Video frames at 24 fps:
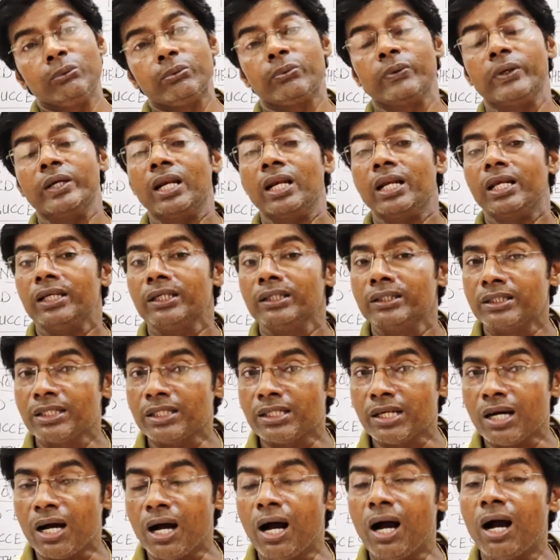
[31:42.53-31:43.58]
filling
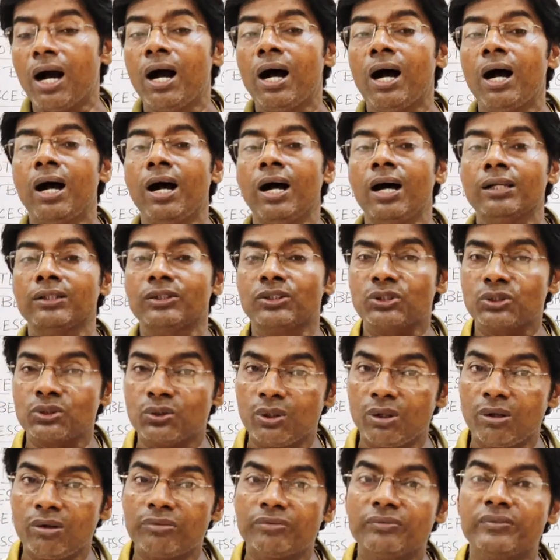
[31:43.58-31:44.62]
the hearts
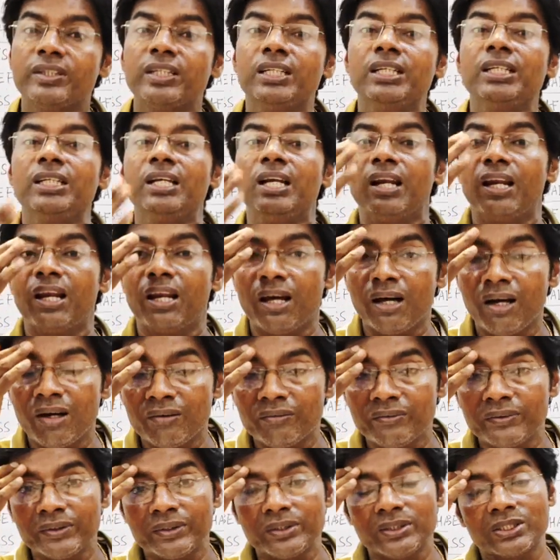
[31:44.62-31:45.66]
of the
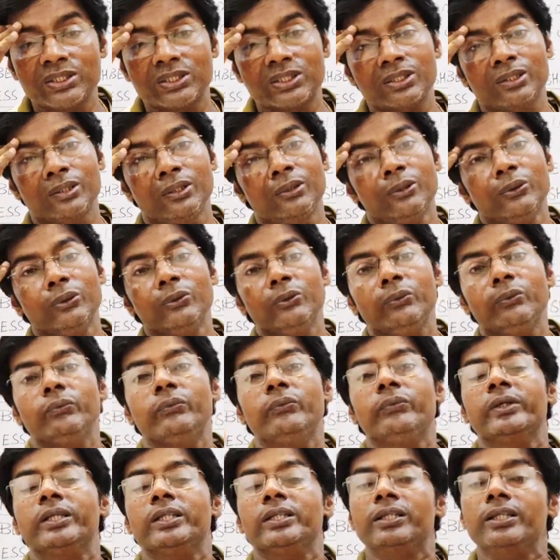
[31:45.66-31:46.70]
lovers
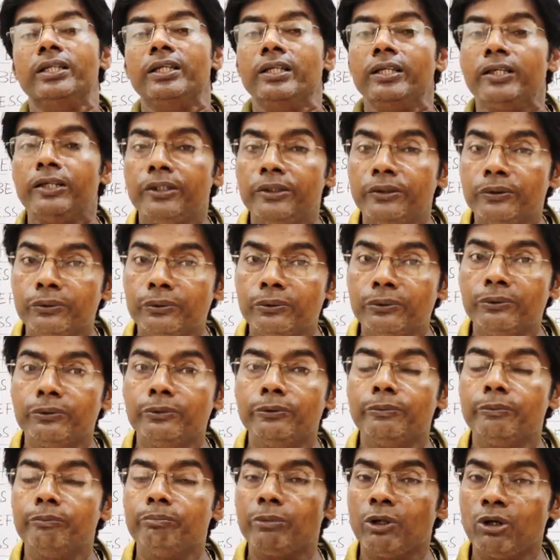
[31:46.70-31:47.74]
with
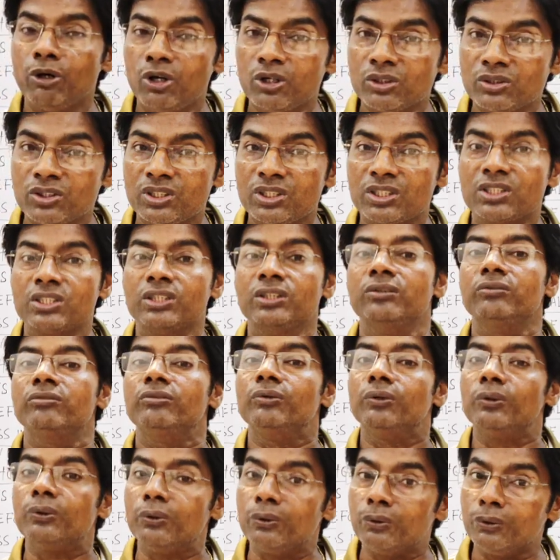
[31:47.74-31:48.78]
new positive
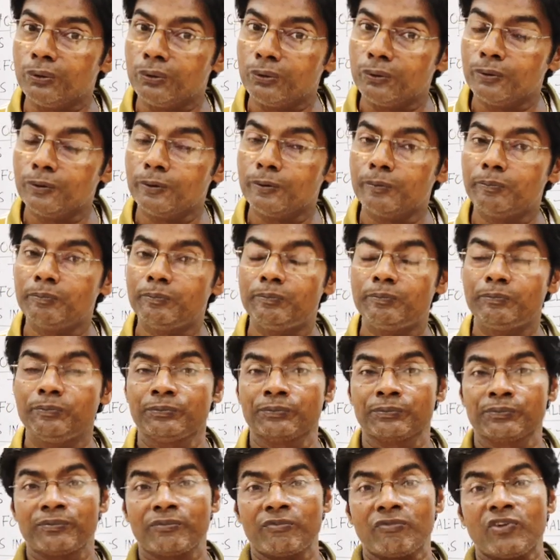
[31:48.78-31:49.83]
hope
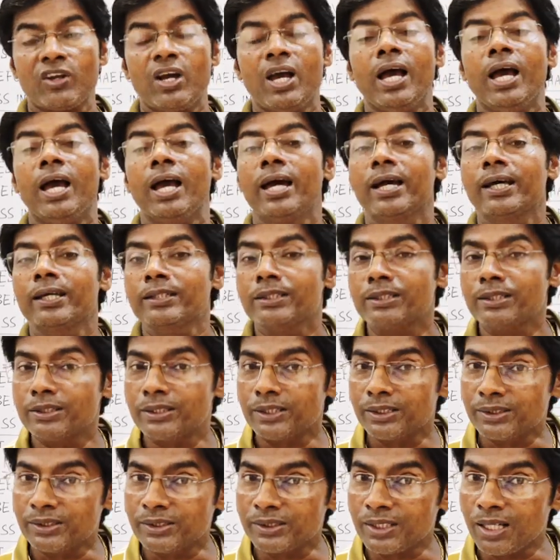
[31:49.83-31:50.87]
and
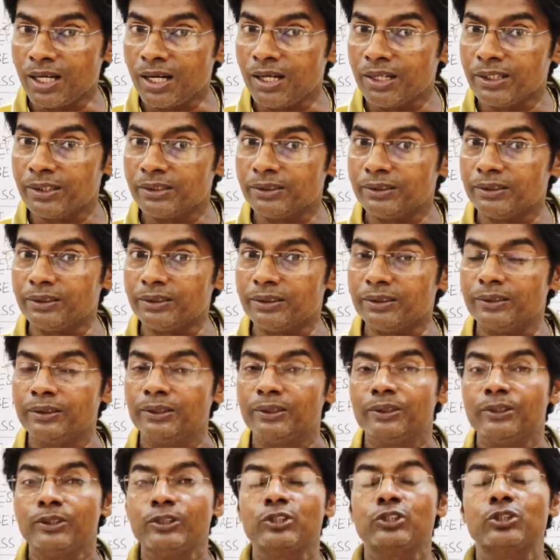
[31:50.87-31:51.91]
desire
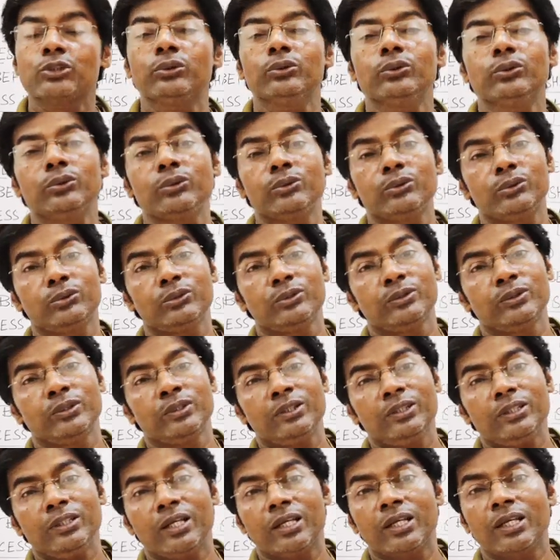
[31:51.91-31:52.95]
to
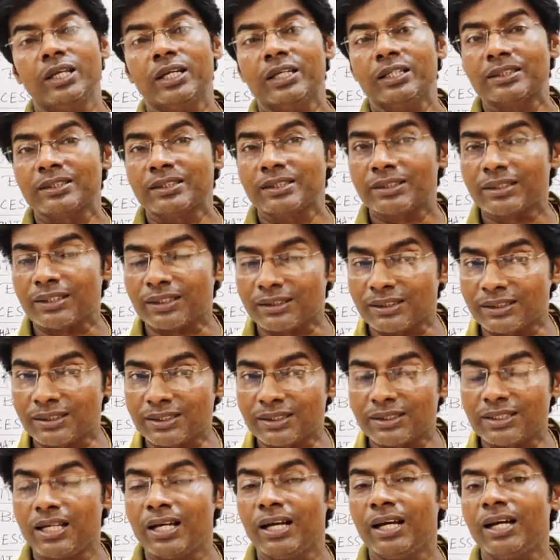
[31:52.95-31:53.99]
get
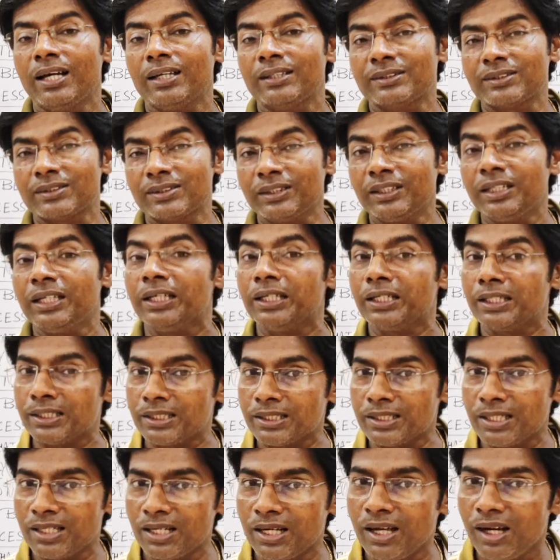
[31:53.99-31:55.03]
success
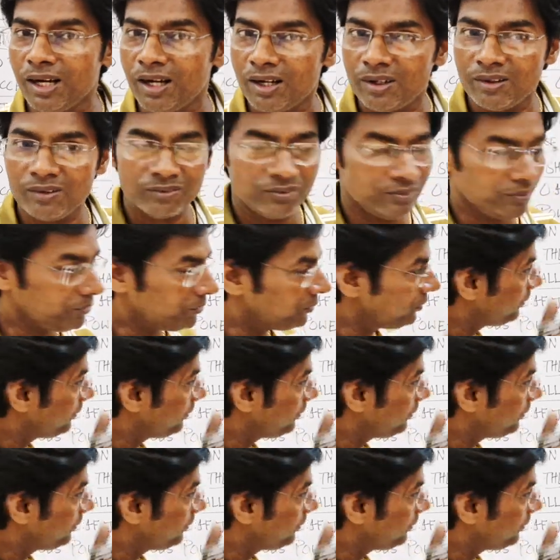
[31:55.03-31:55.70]
in love.